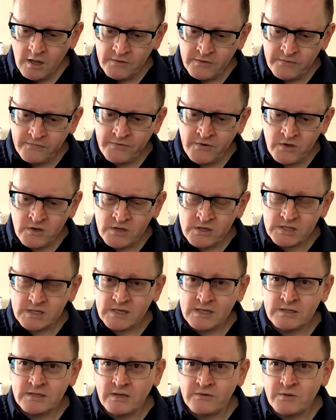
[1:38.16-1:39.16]
The
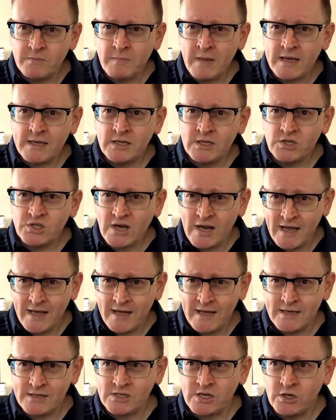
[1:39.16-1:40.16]
first is that the Mage
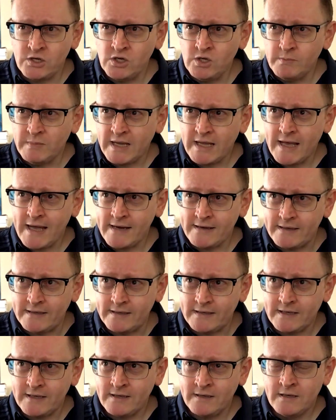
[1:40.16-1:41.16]
has a new
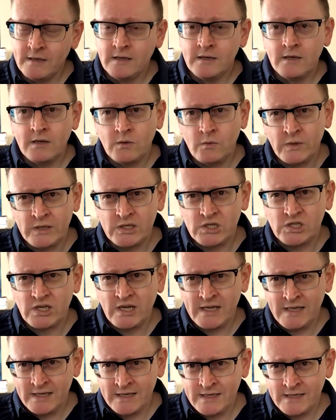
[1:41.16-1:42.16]
mechanic,
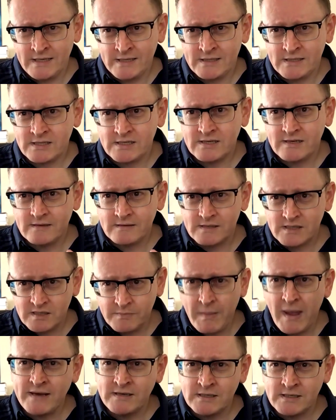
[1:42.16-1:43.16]
which is
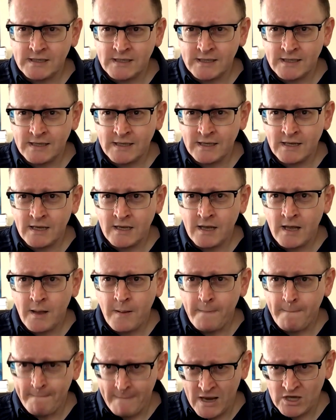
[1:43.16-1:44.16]
spending
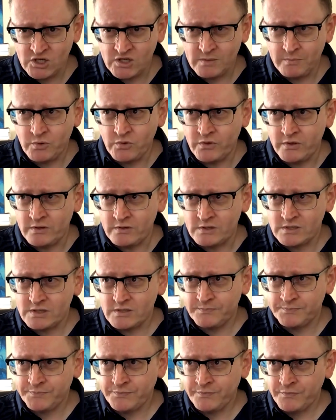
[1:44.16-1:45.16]
magic
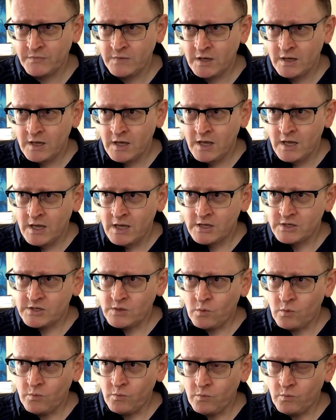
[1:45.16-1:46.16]
points.
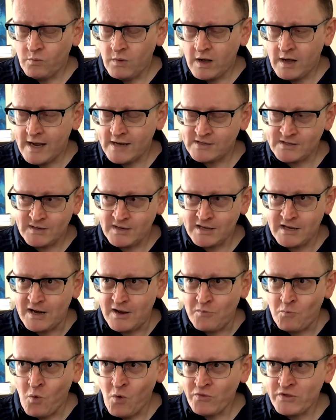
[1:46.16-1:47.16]
So
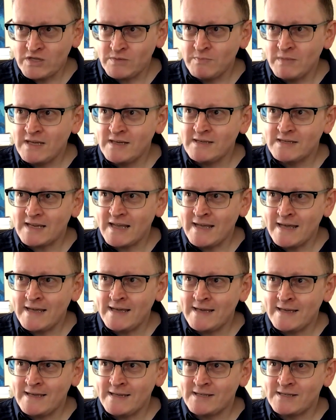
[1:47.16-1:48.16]
what this means
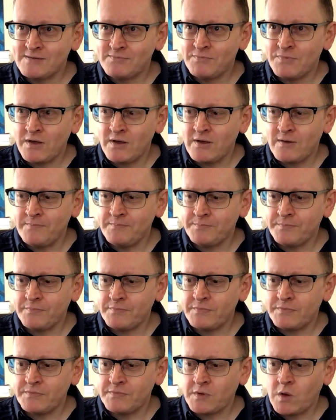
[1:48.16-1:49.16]
is that
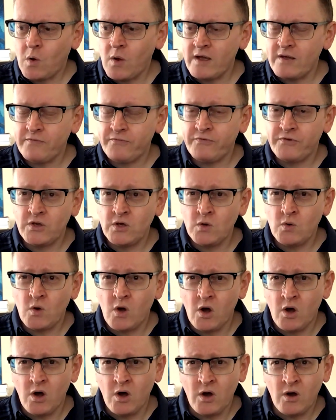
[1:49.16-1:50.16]
quite a
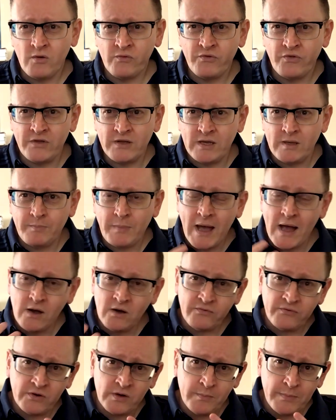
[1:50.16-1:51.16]
few of the
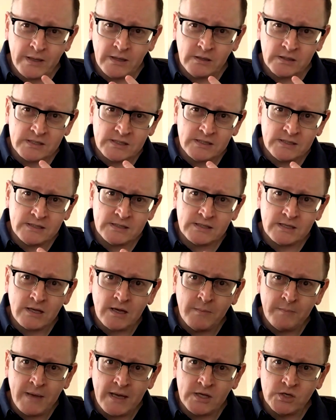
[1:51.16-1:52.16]
powerful abilities
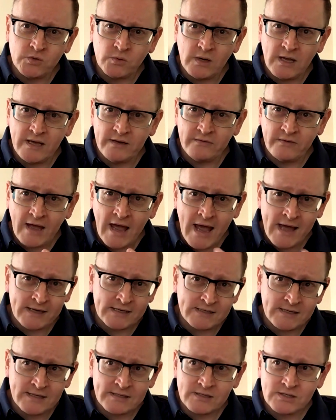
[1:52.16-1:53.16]
that a Mage will have
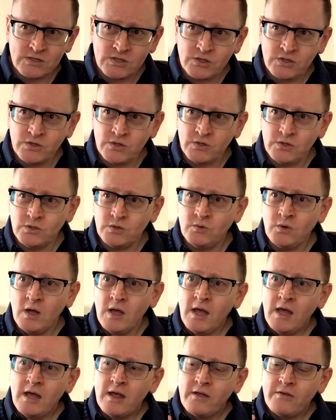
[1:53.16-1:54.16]
access
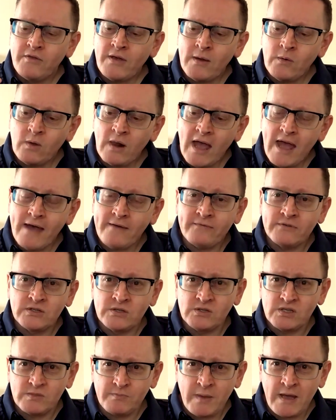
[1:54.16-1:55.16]
to, they will have
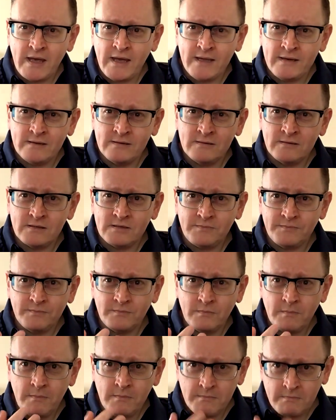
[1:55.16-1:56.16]
to spend
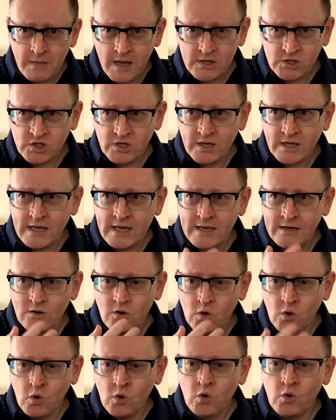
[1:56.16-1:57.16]
magic
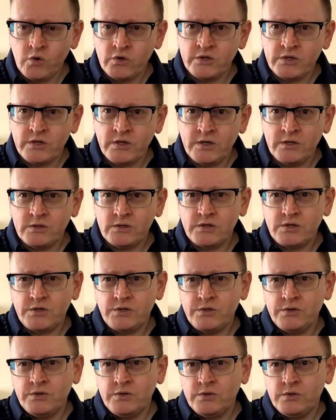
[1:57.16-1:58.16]
in order
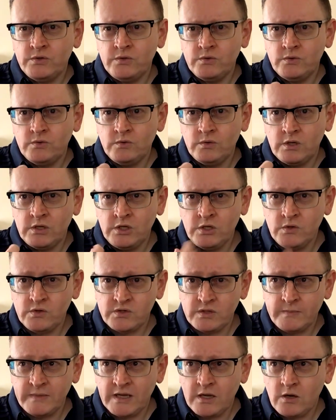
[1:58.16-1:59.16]
to
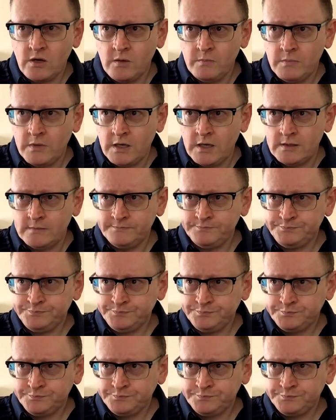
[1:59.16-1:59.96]
use them in combat.